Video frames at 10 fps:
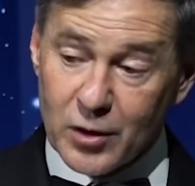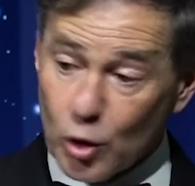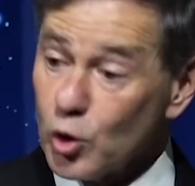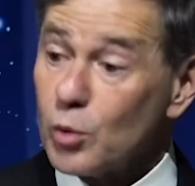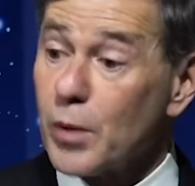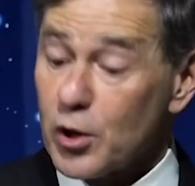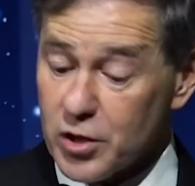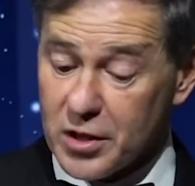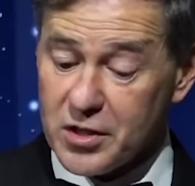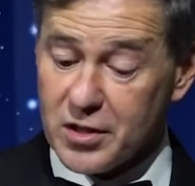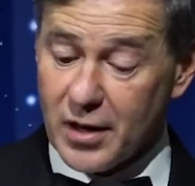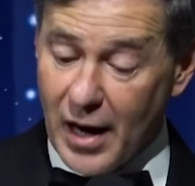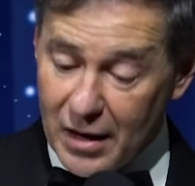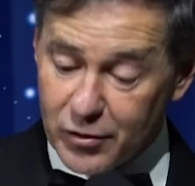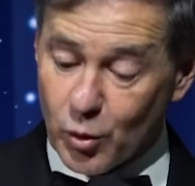Google purchased
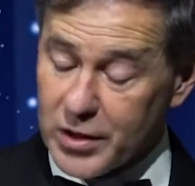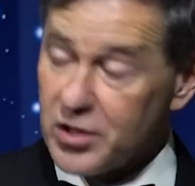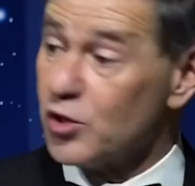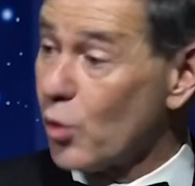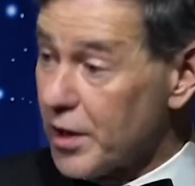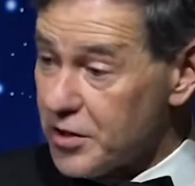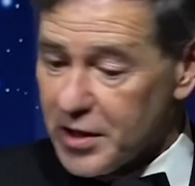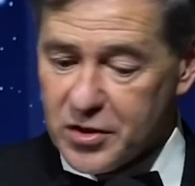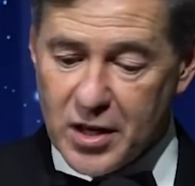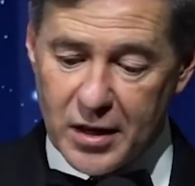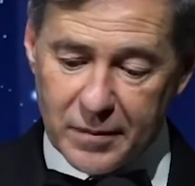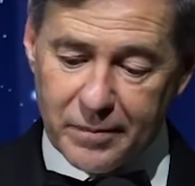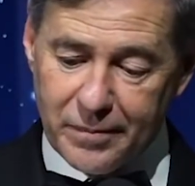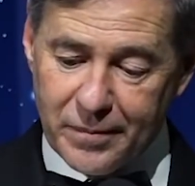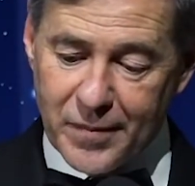iFluence in 2016,
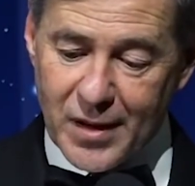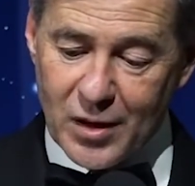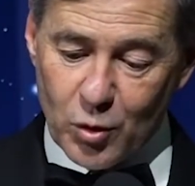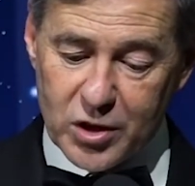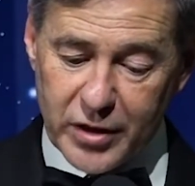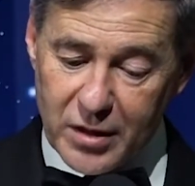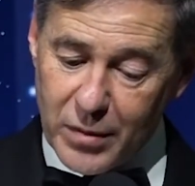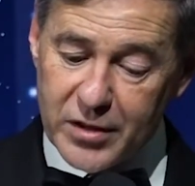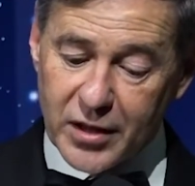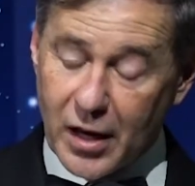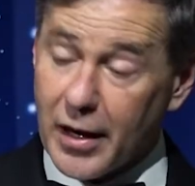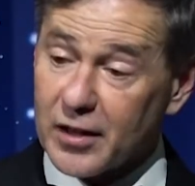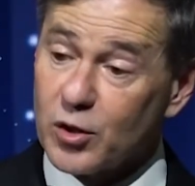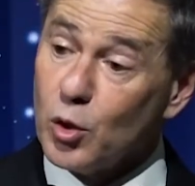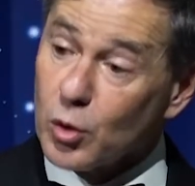which led me to
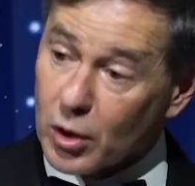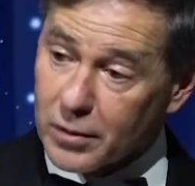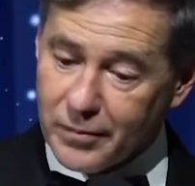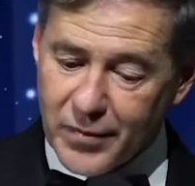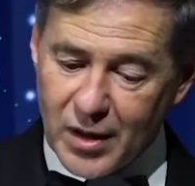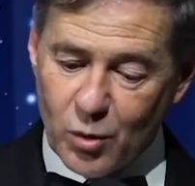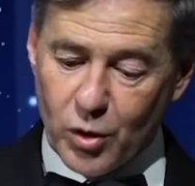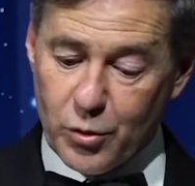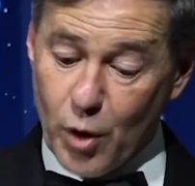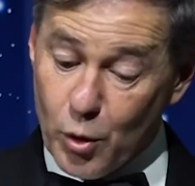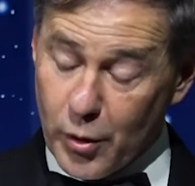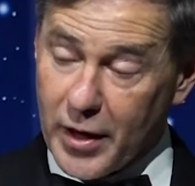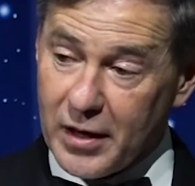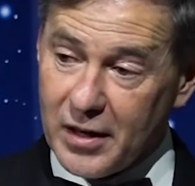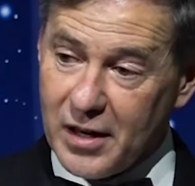connect Google with
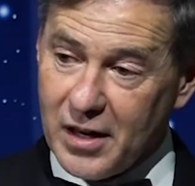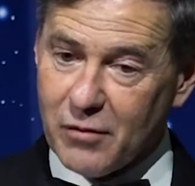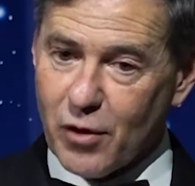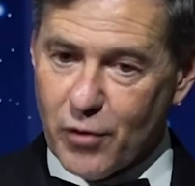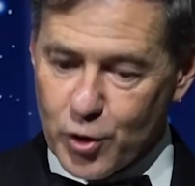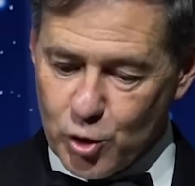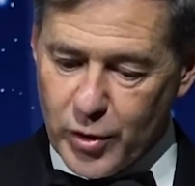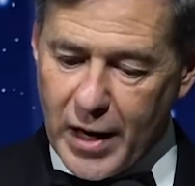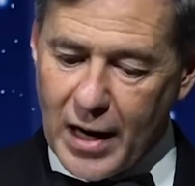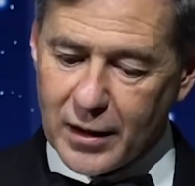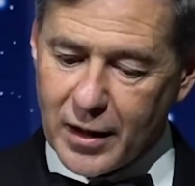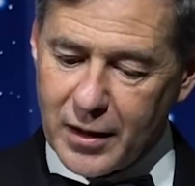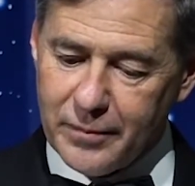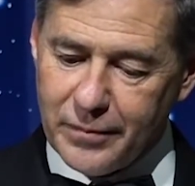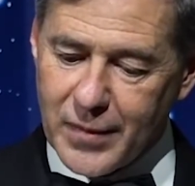Rotary for virtual
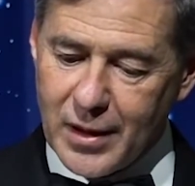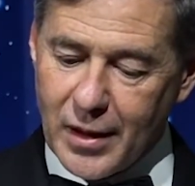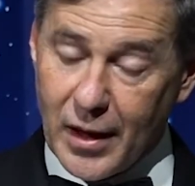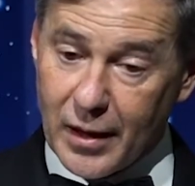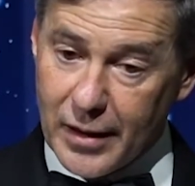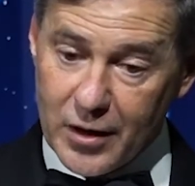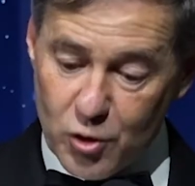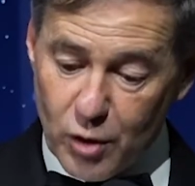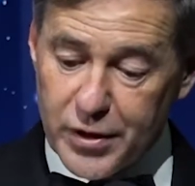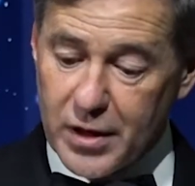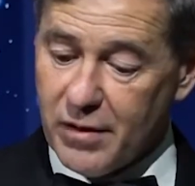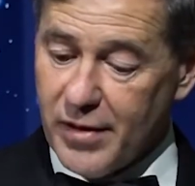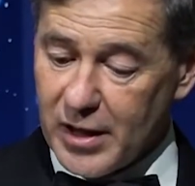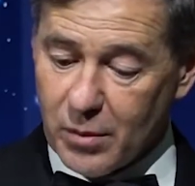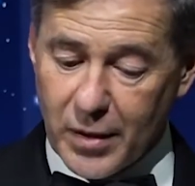reality, and I drove the
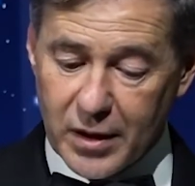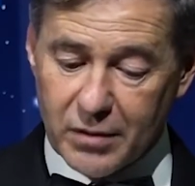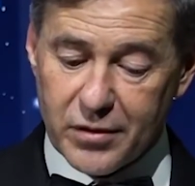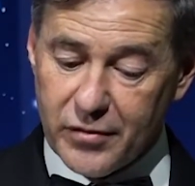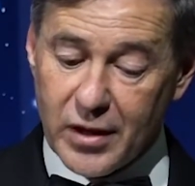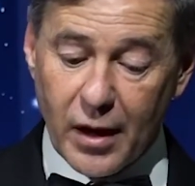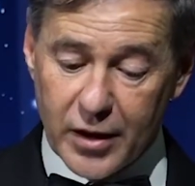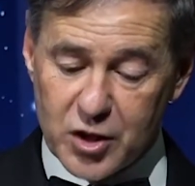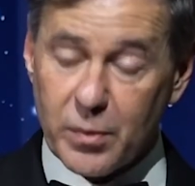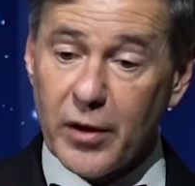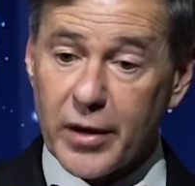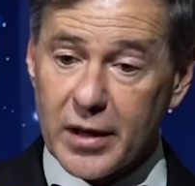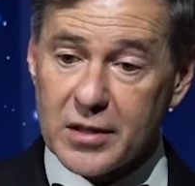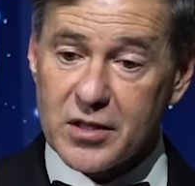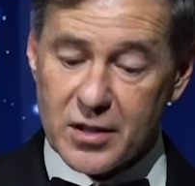development of the VR
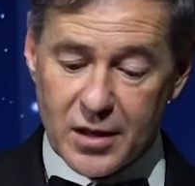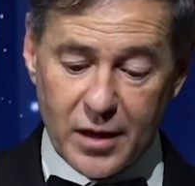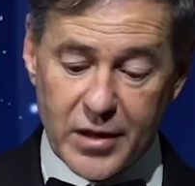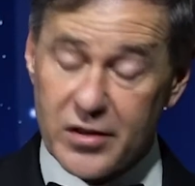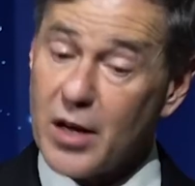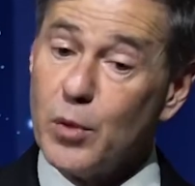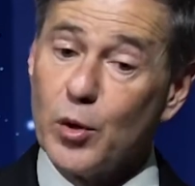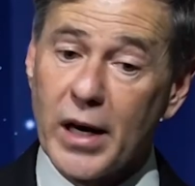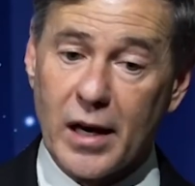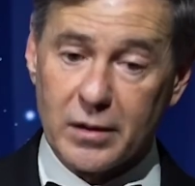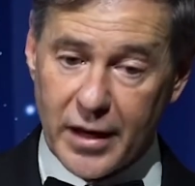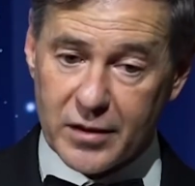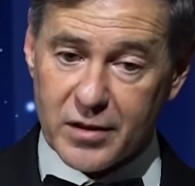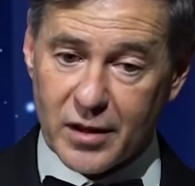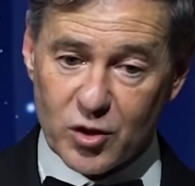experience that debuted in
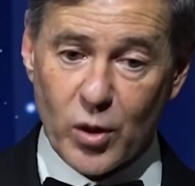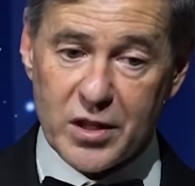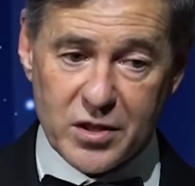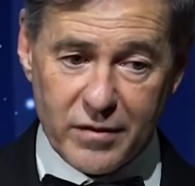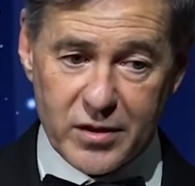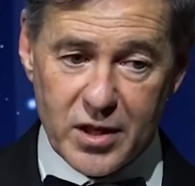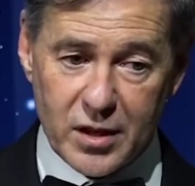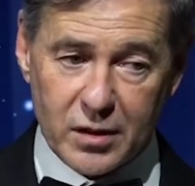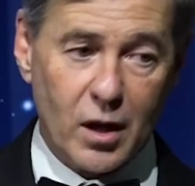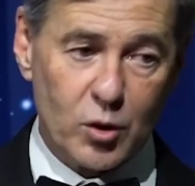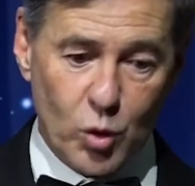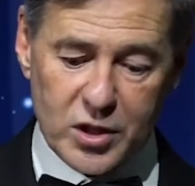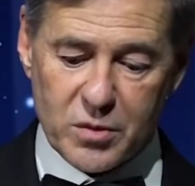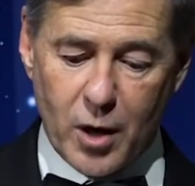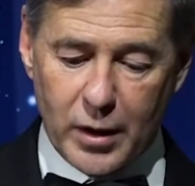Atlanta in 2017 called One
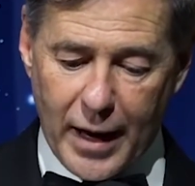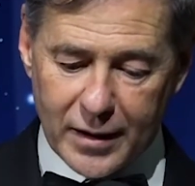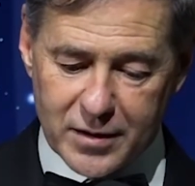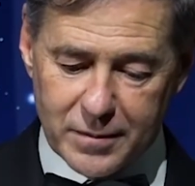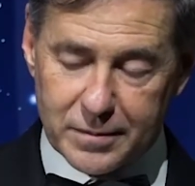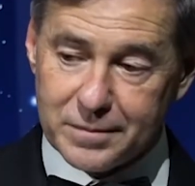Small Act.